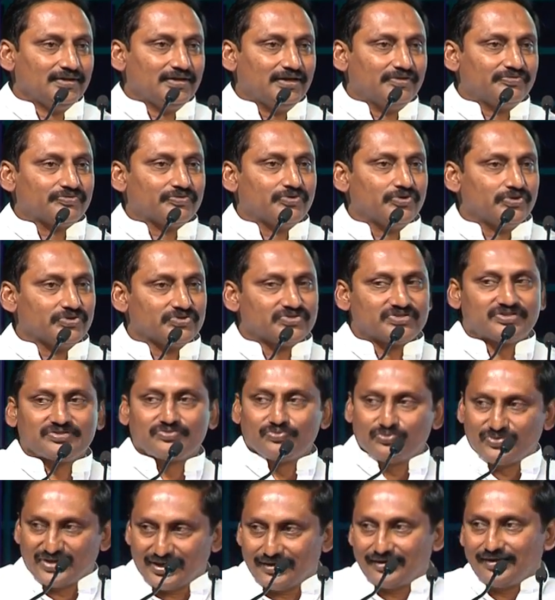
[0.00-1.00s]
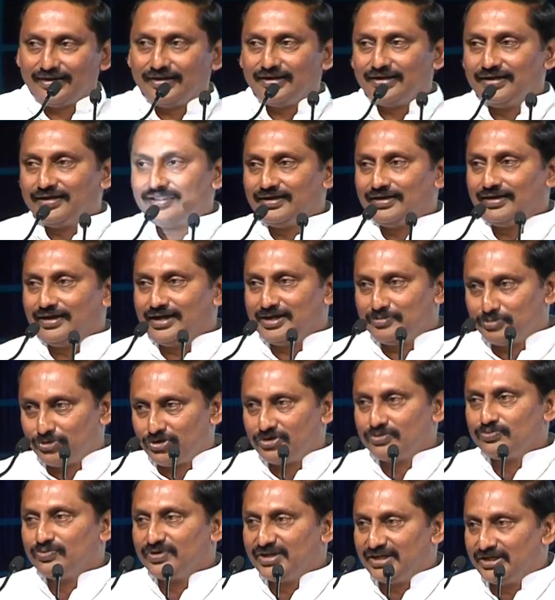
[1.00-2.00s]
Of course, I am
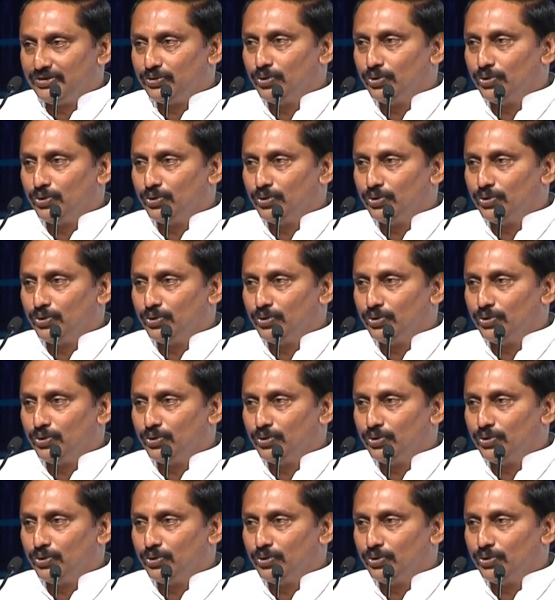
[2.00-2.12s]
not very